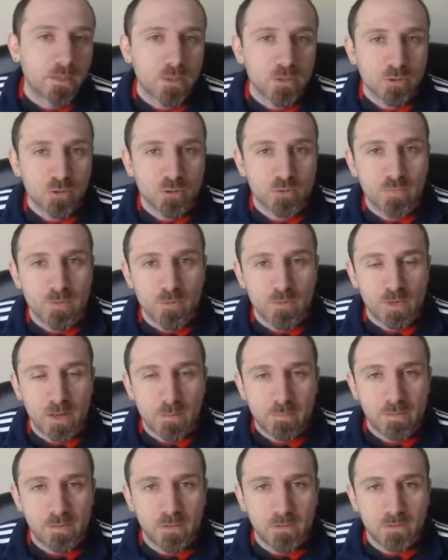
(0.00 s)
should build
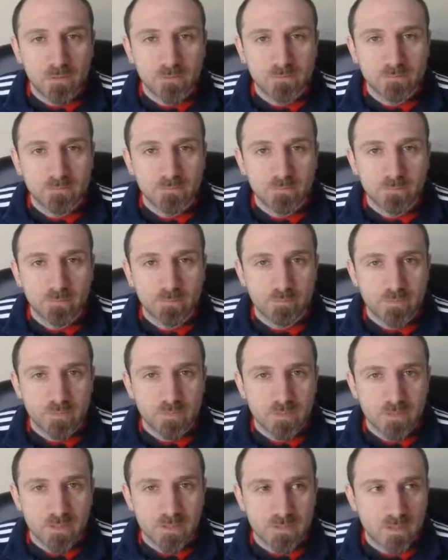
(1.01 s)
up a lot
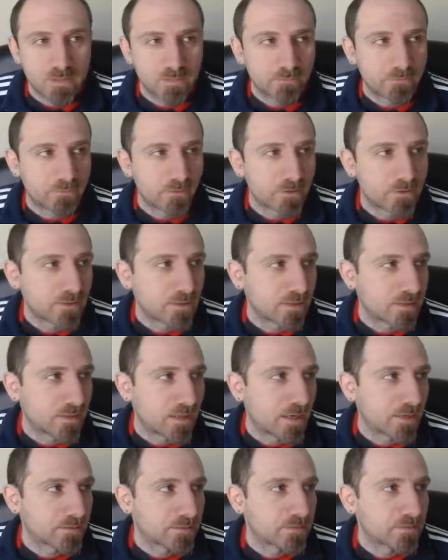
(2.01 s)
just in the first 10
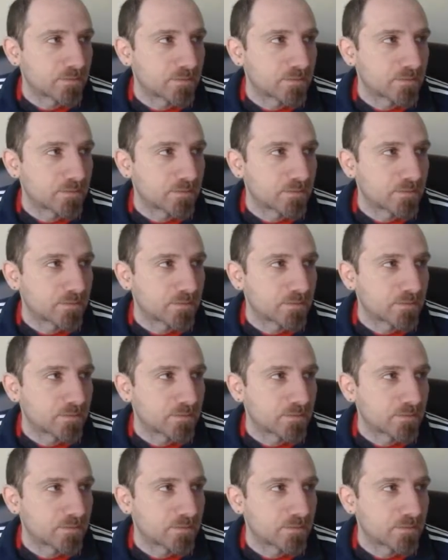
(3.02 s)
characters.